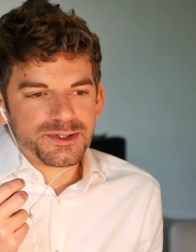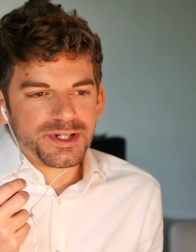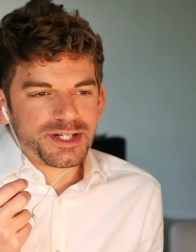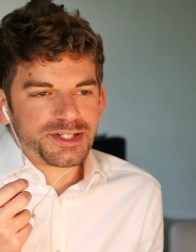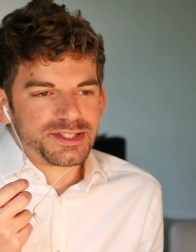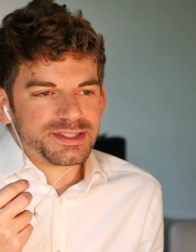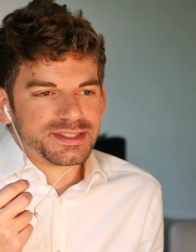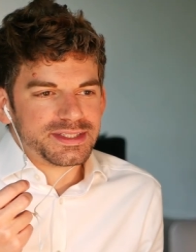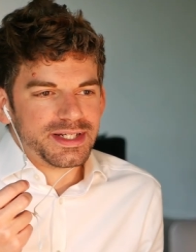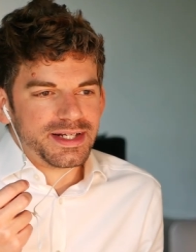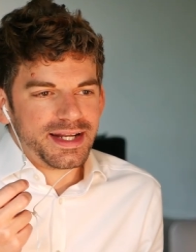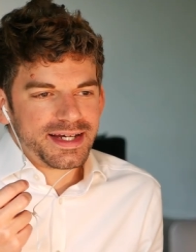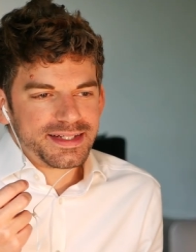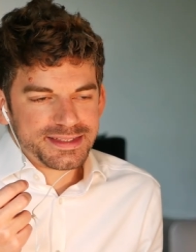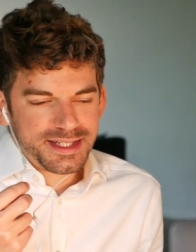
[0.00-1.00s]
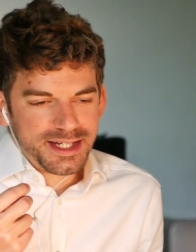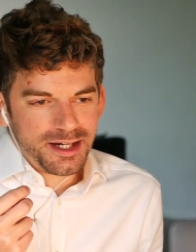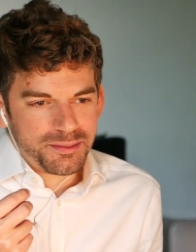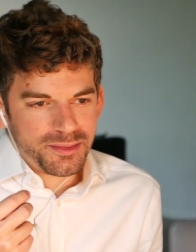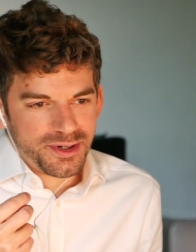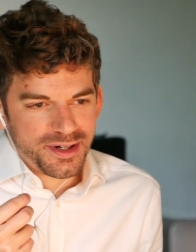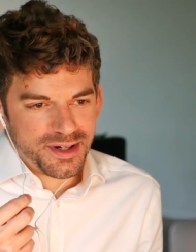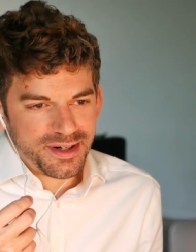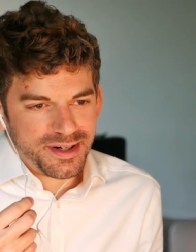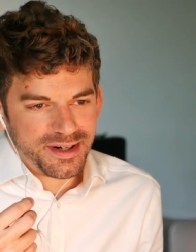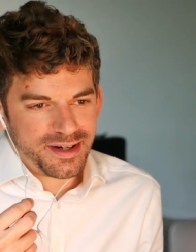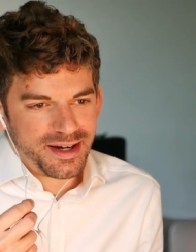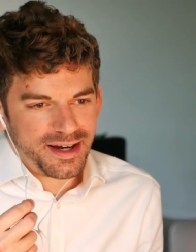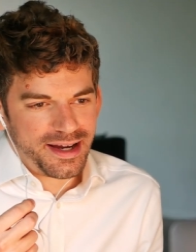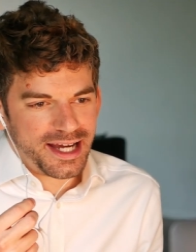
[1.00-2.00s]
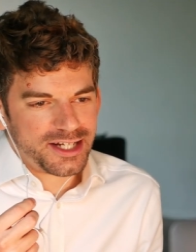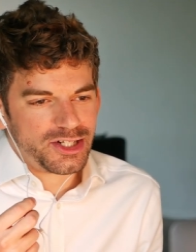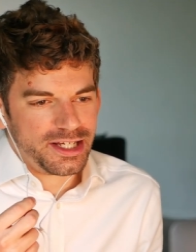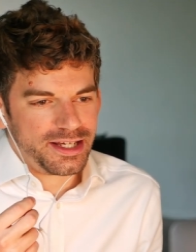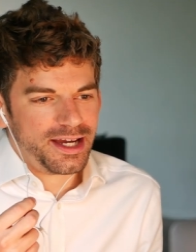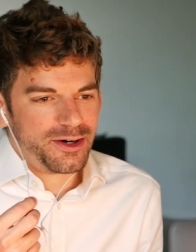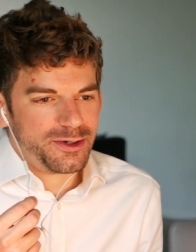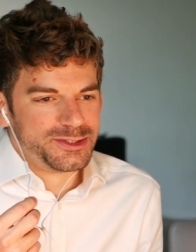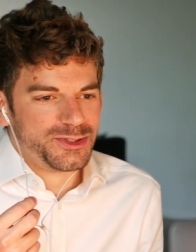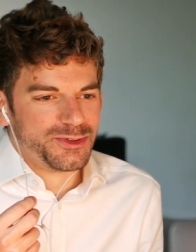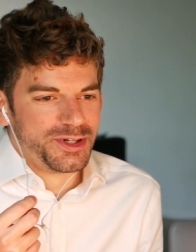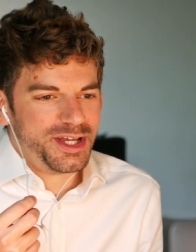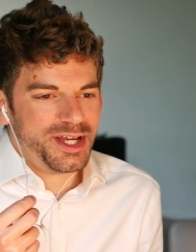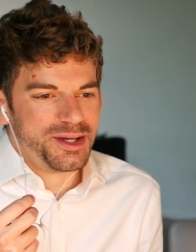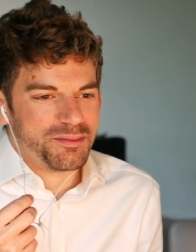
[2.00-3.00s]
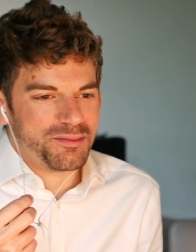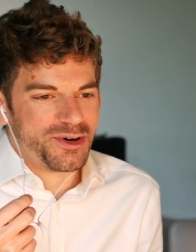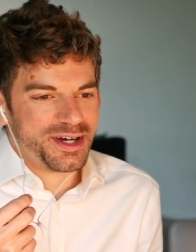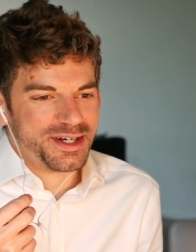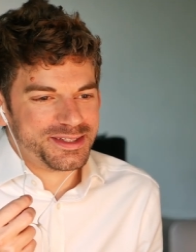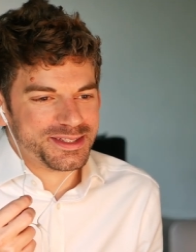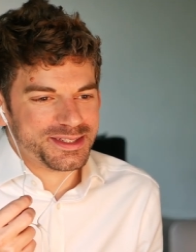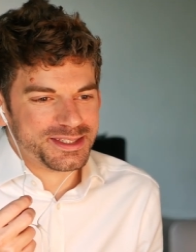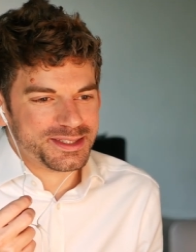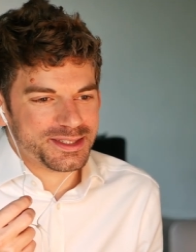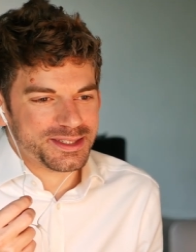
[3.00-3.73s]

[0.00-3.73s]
connections, the next camera actually carries your name, right? It's